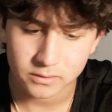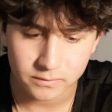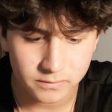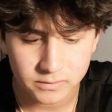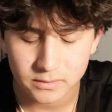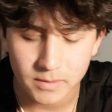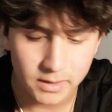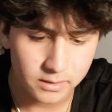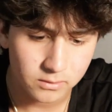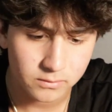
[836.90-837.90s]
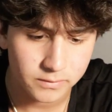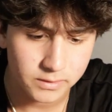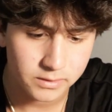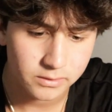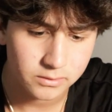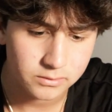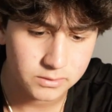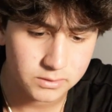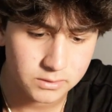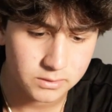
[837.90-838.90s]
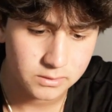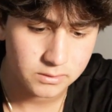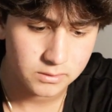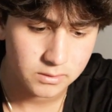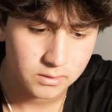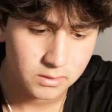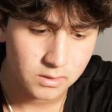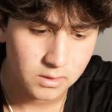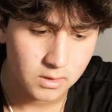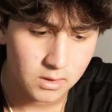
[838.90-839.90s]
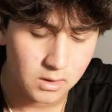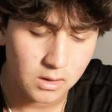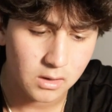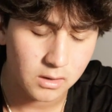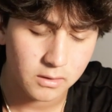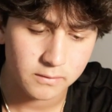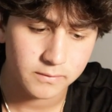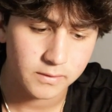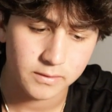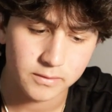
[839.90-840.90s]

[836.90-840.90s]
if you see my old videos of